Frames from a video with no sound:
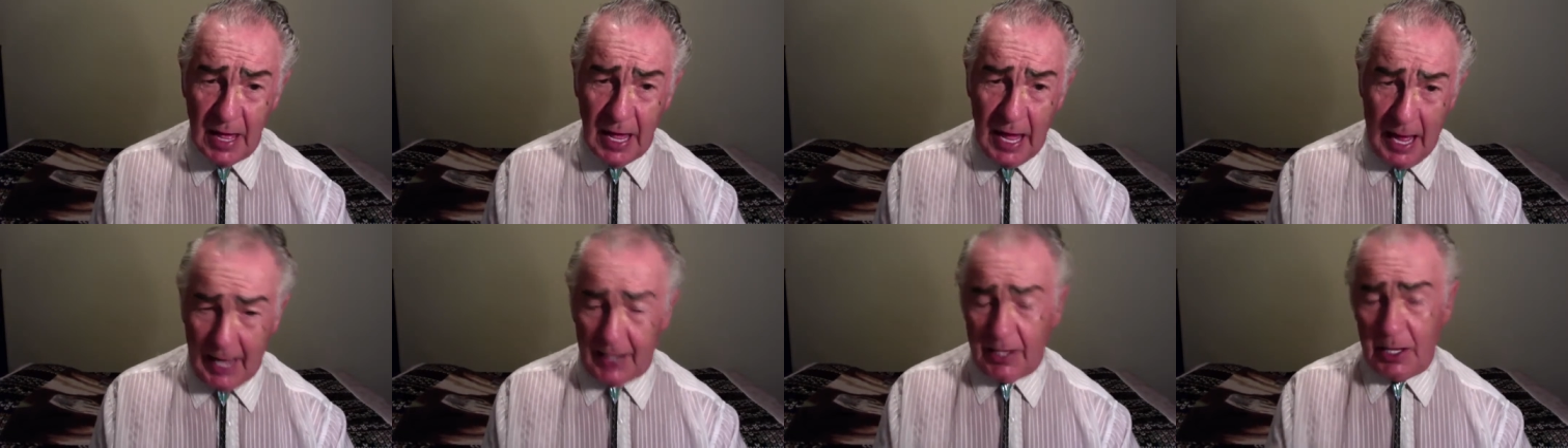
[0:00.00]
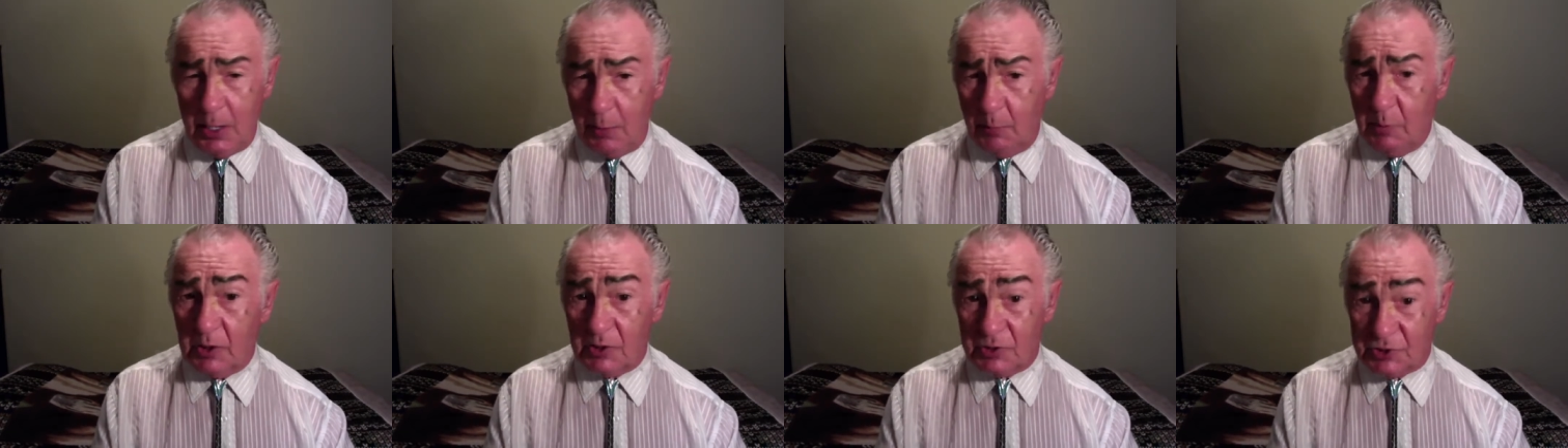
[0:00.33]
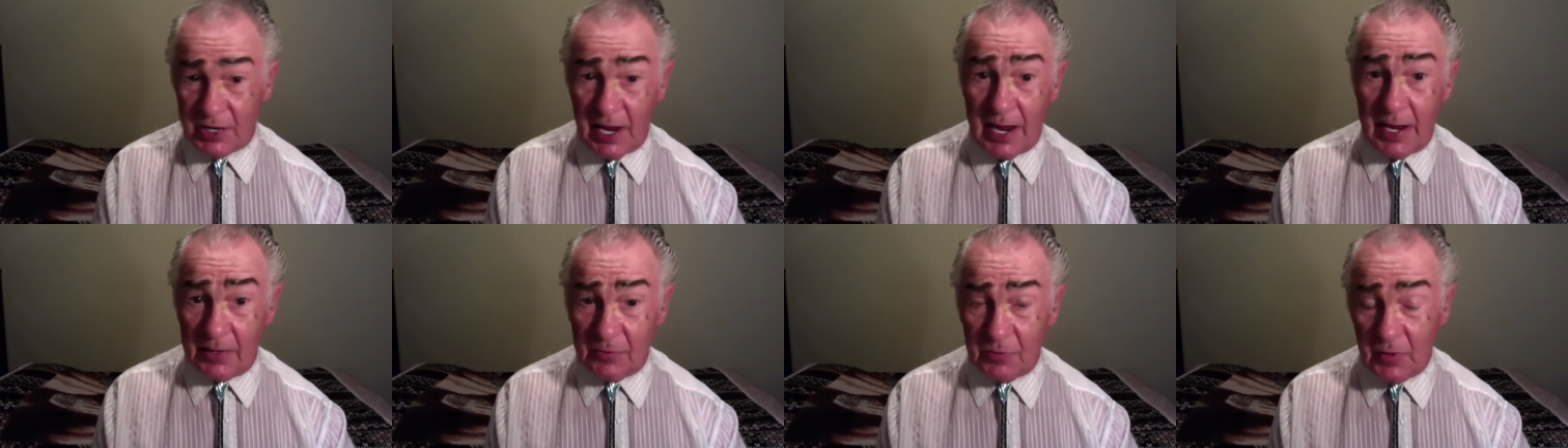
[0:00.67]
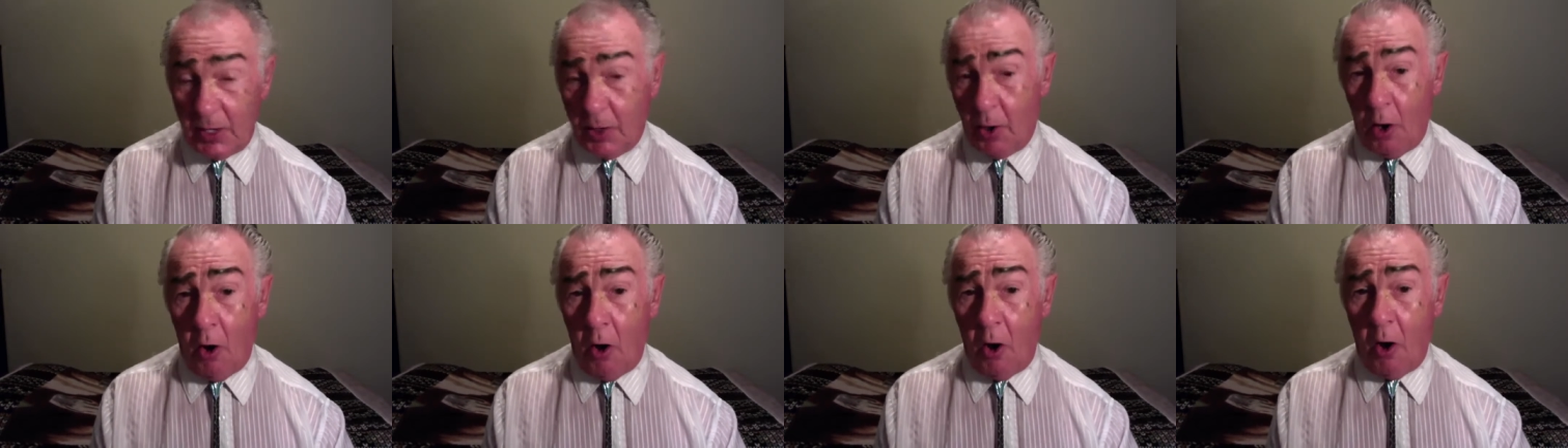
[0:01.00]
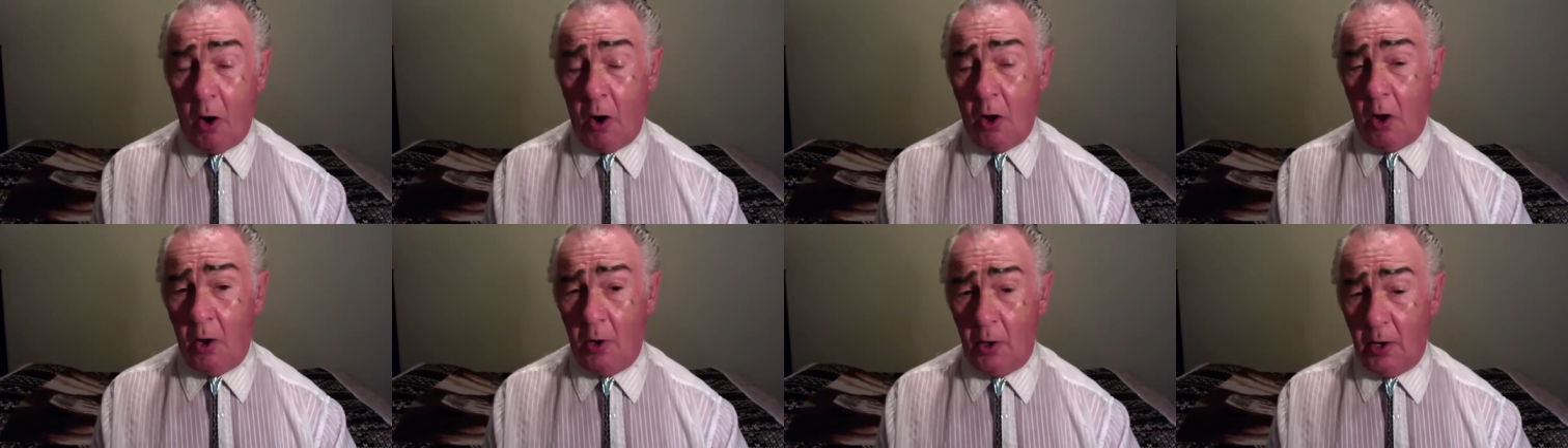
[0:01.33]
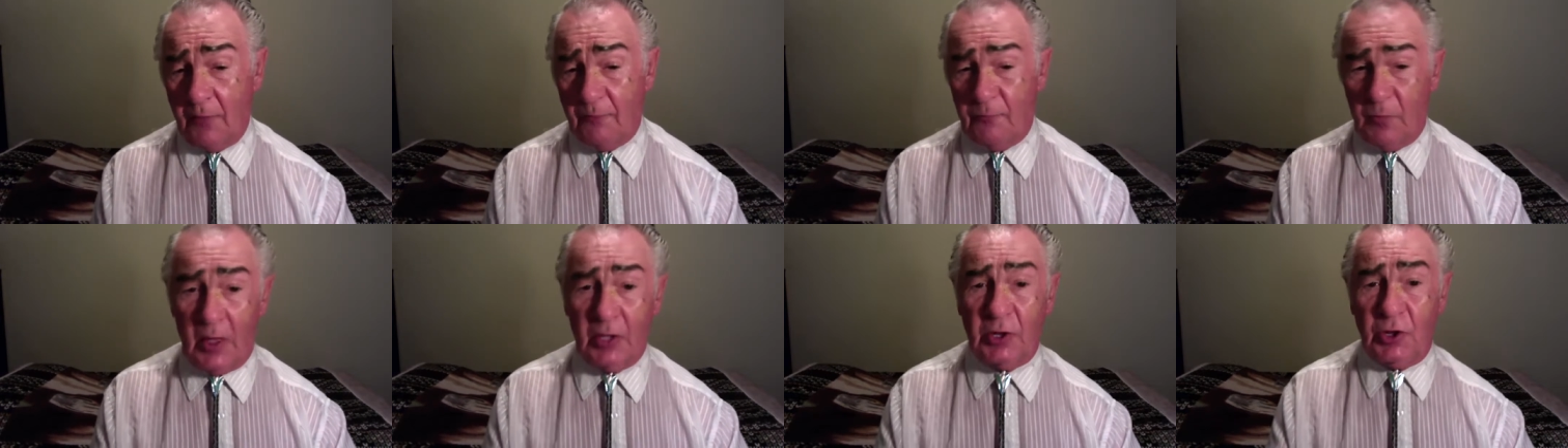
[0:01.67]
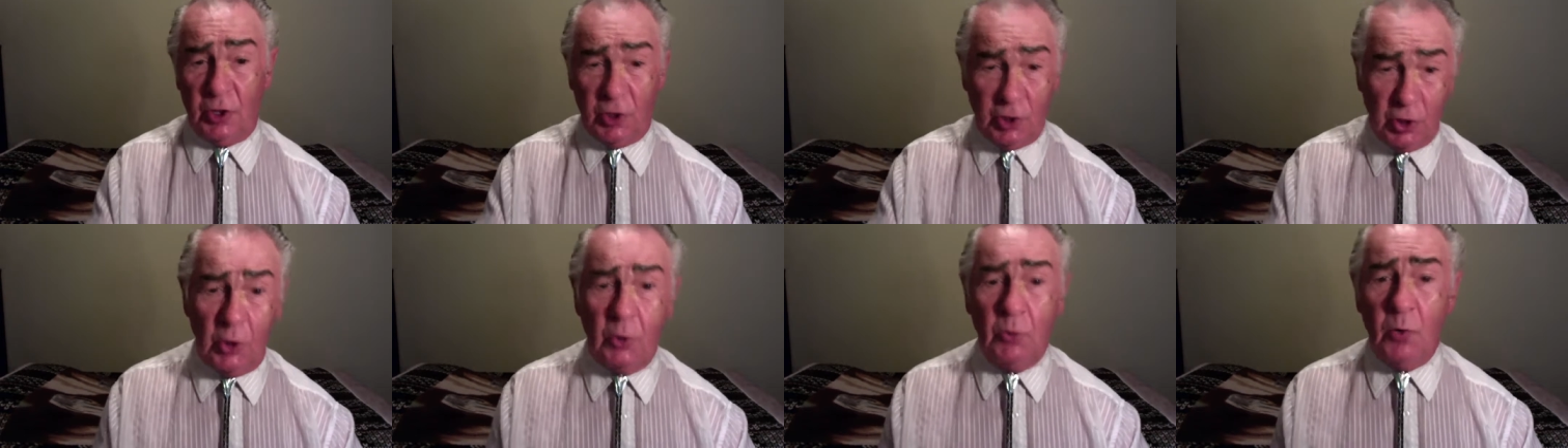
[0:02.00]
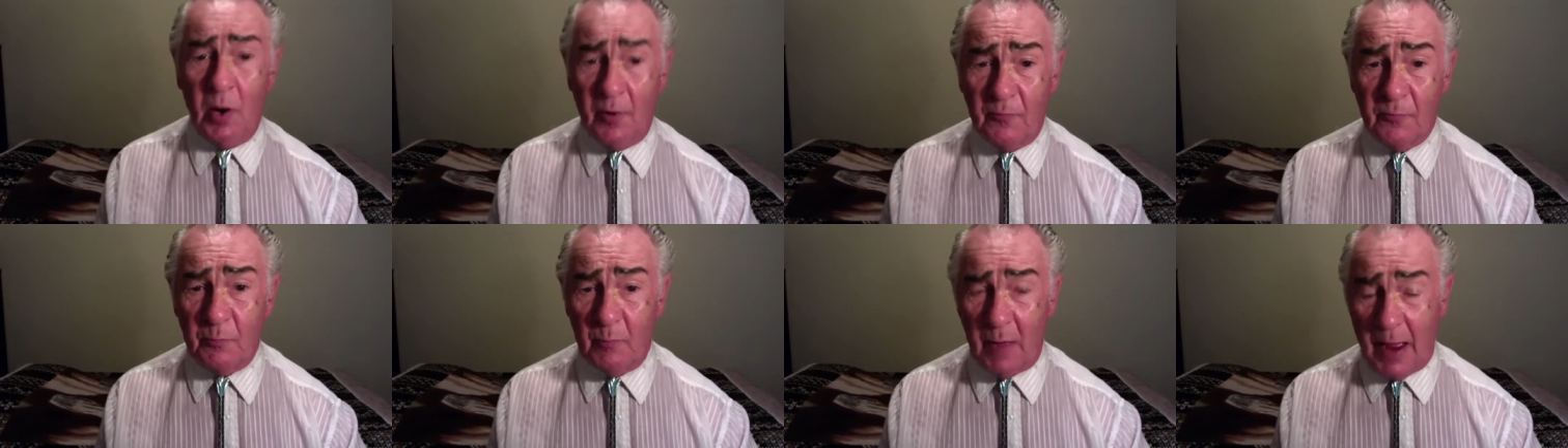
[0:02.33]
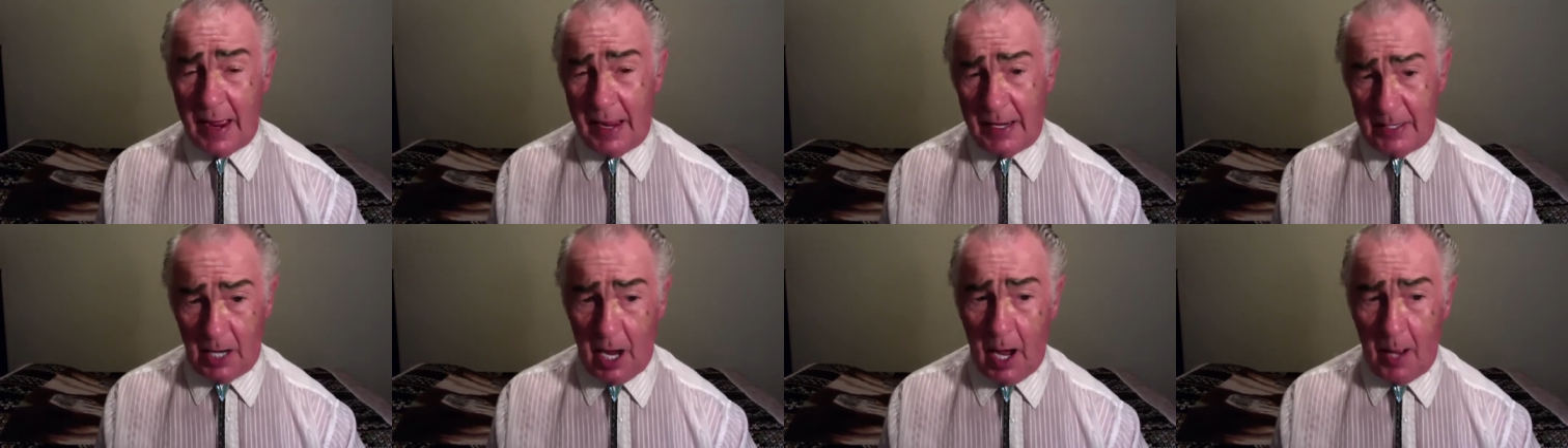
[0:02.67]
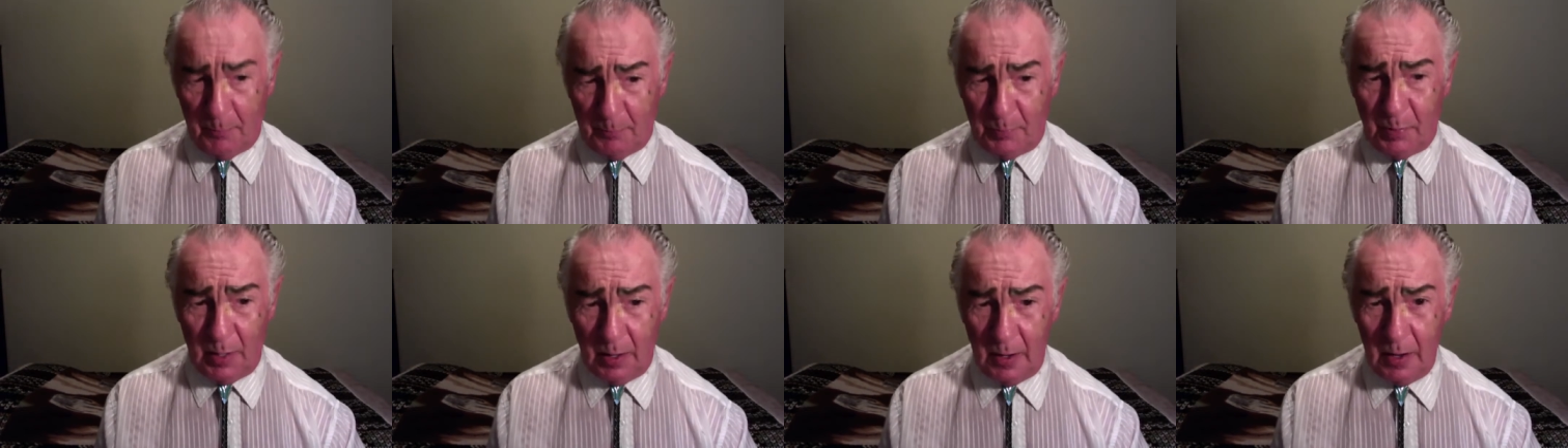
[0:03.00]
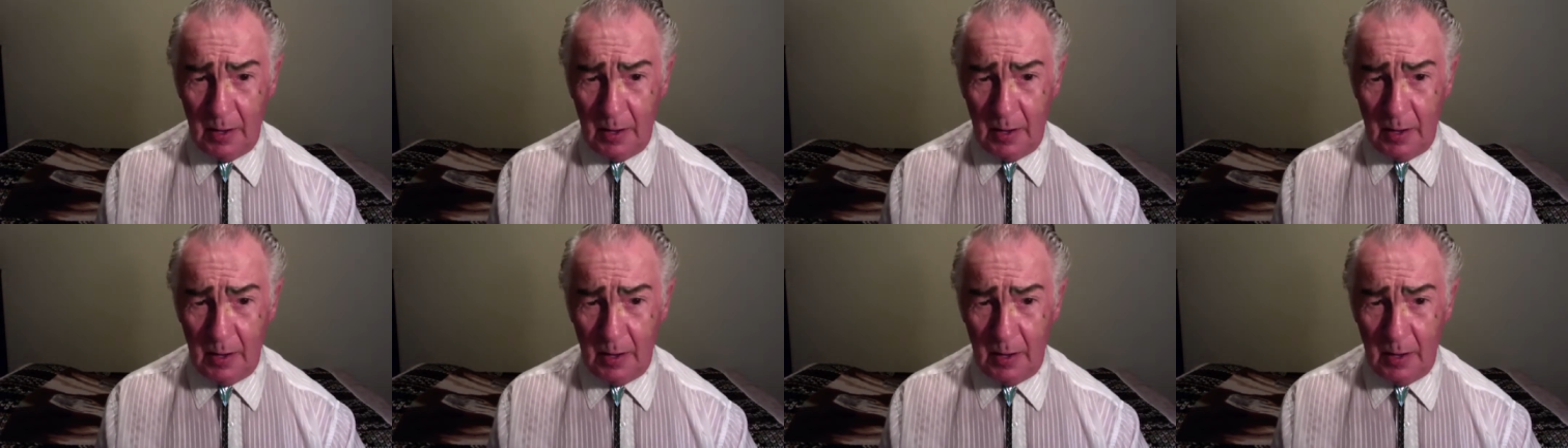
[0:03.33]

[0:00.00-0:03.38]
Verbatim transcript: and he will take then all of that you have made up